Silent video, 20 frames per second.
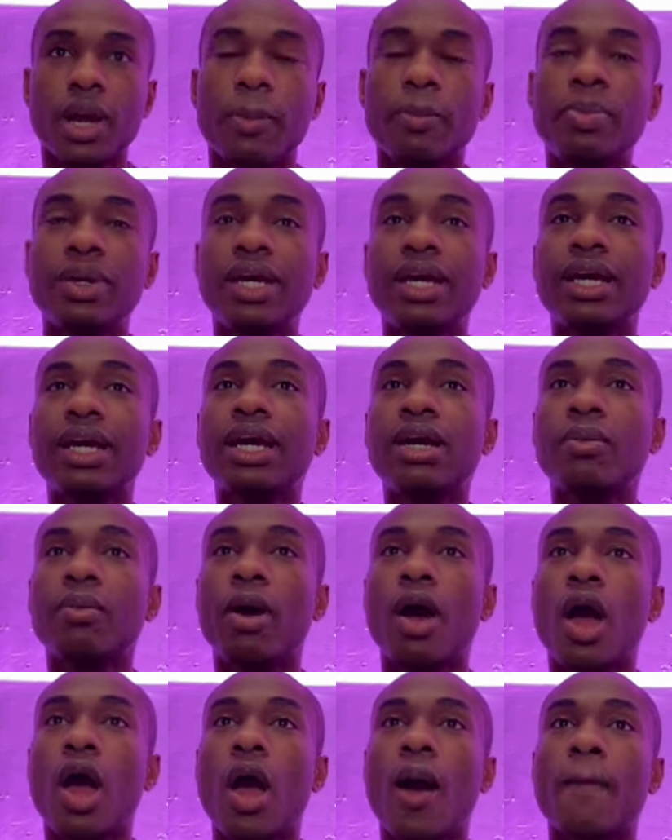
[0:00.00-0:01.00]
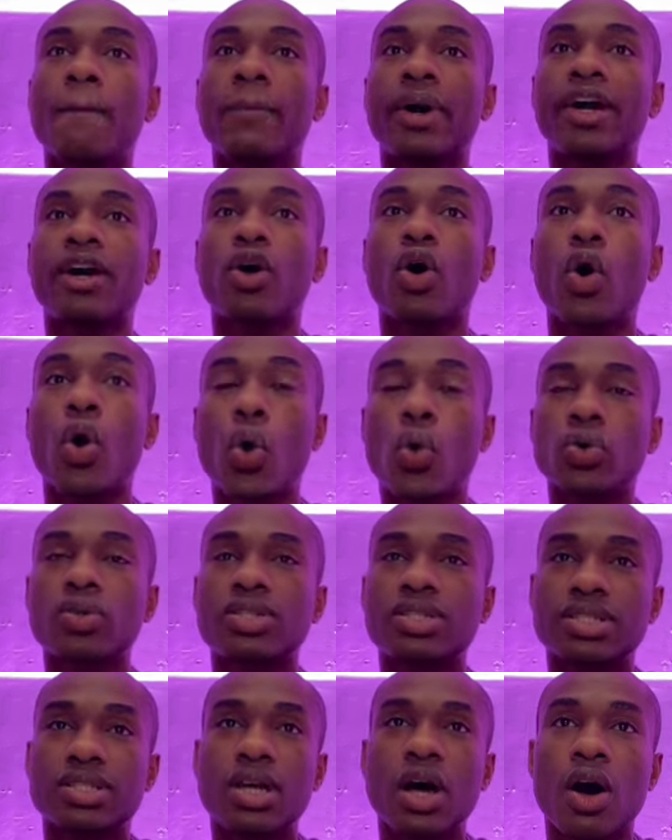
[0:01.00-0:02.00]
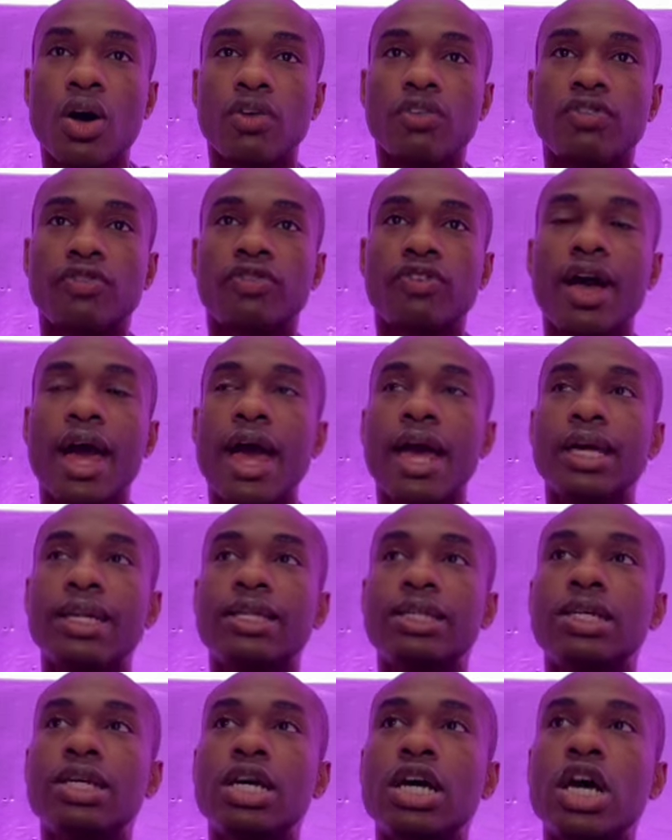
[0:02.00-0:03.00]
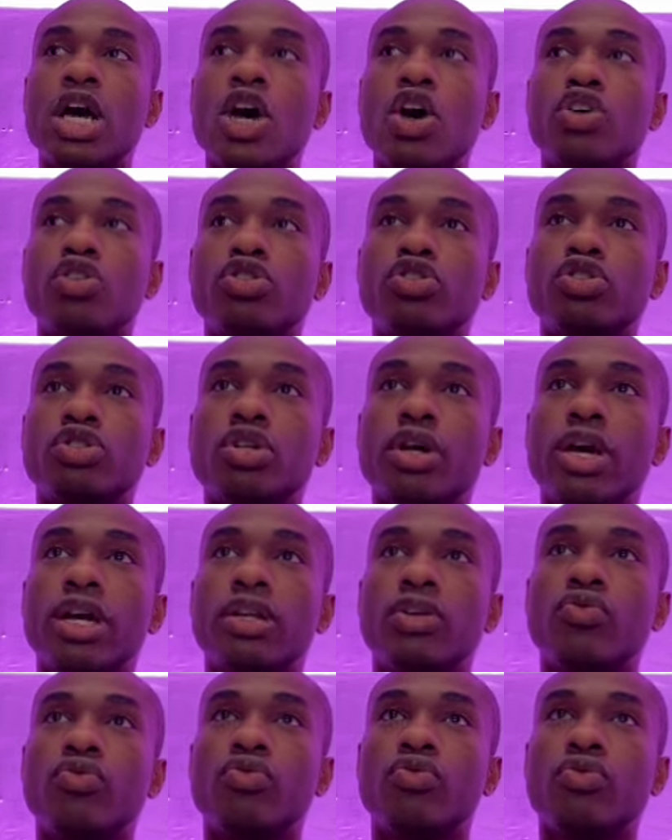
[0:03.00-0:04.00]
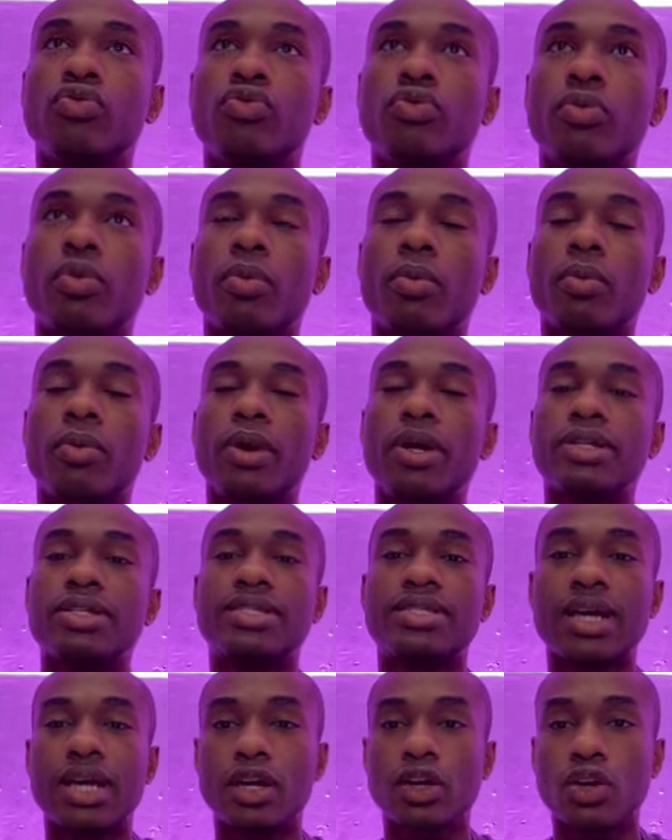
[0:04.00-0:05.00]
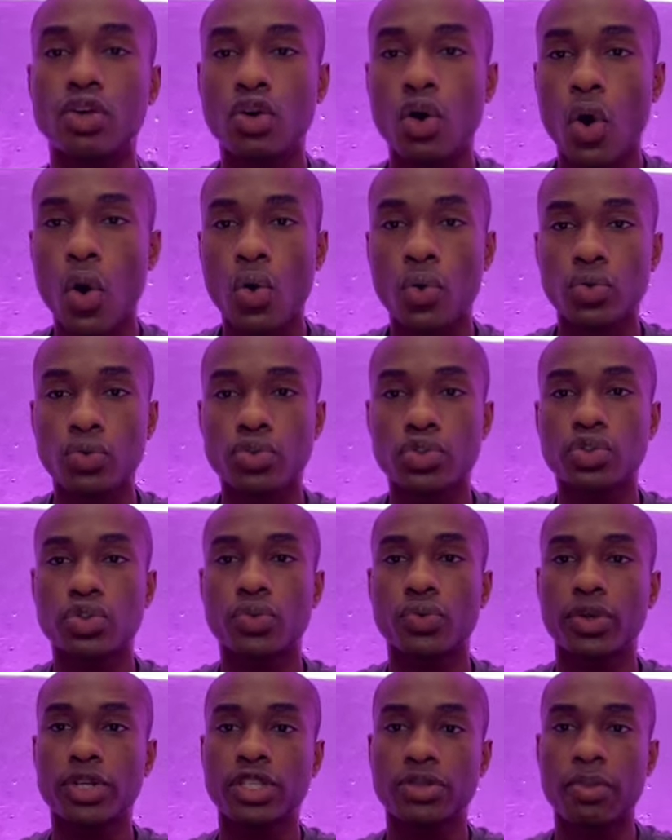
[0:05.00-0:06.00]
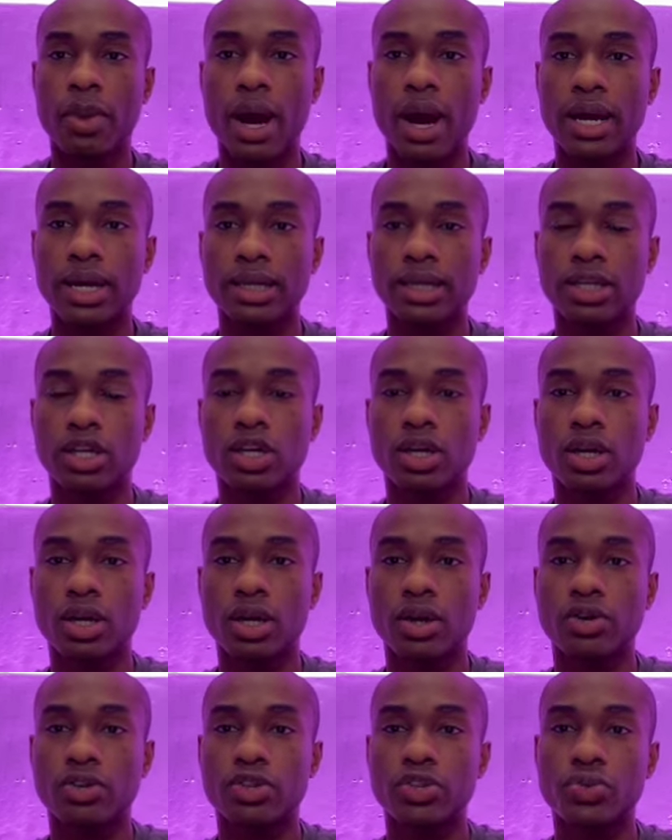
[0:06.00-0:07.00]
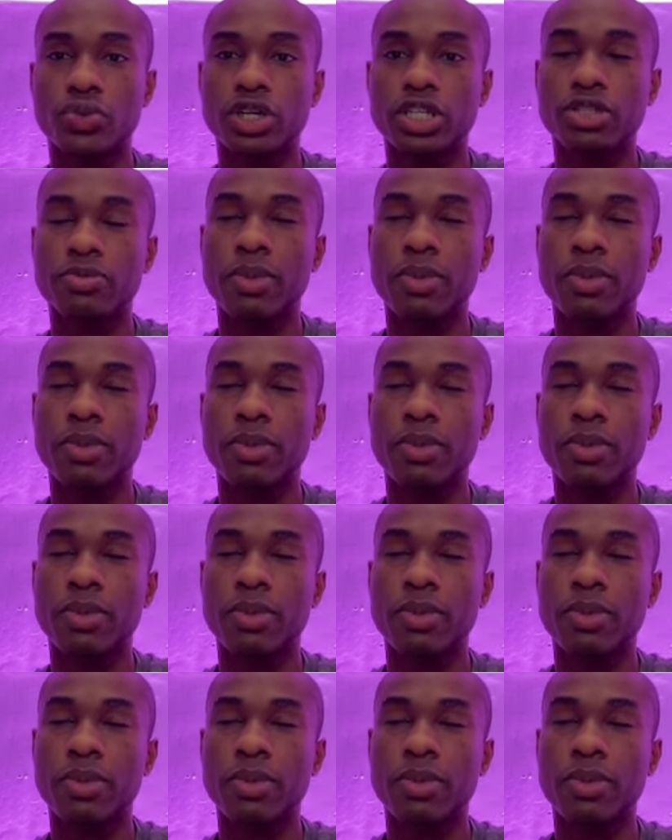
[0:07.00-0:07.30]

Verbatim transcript: being my whole self and, and, and setting goals to reach my, to reach